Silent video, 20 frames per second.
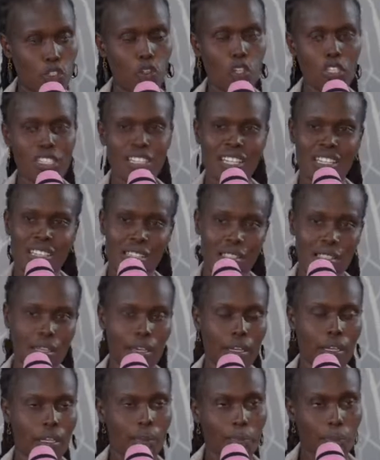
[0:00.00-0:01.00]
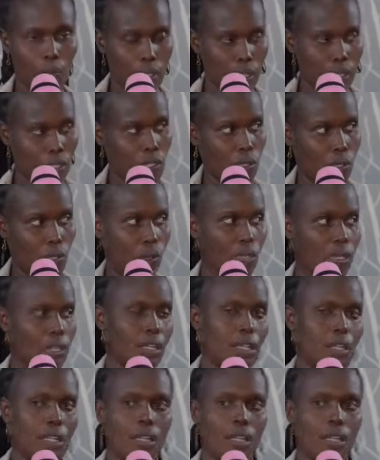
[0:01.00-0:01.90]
not necessarily political